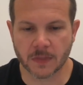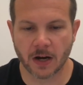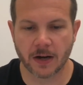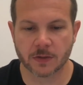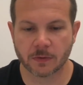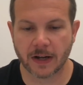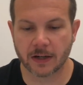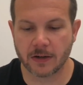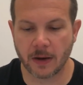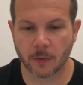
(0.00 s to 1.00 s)
All right, so we've got
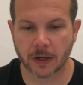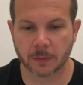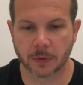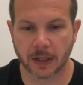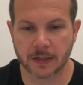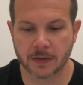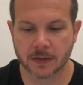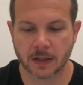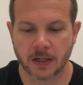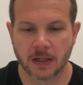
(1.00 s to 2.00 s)
our network in
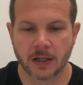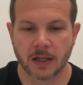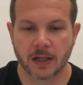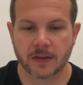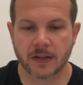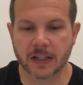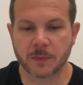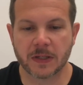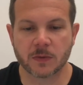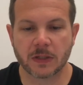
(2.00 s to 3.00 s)
place. The
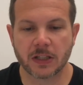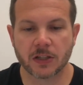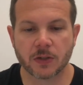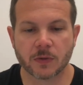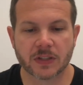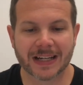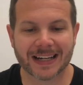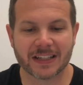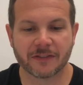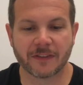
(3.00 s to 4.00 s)
next piece we need to do is to
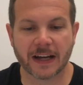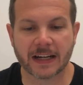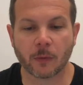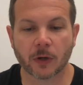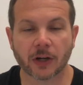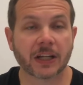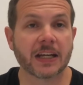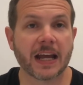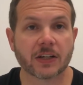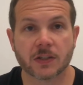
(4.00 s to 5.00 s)
kind of define out what our
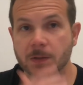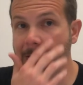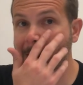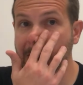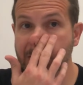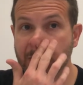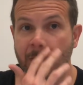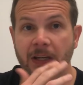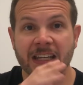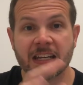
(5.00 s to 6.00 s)
connections are. So
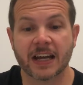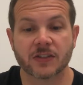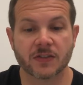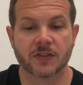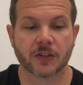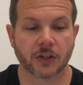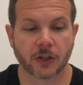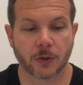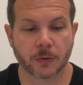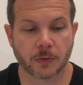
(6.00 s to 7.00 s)
the connections that are going
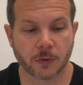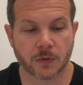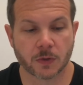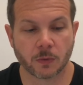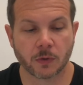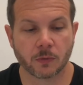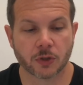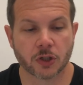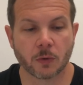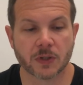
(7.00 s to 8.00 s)
to go through. And so we'll
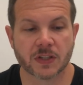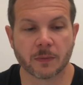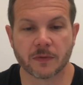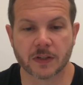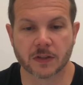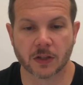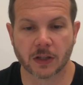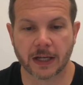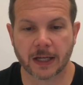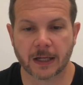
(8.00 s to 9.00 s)
show what some of these look
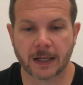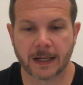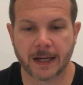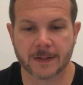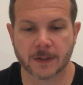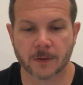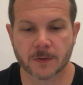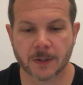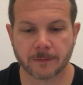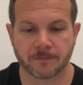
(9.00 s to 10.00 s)
like as it
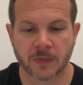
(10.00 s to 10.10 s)
goes in.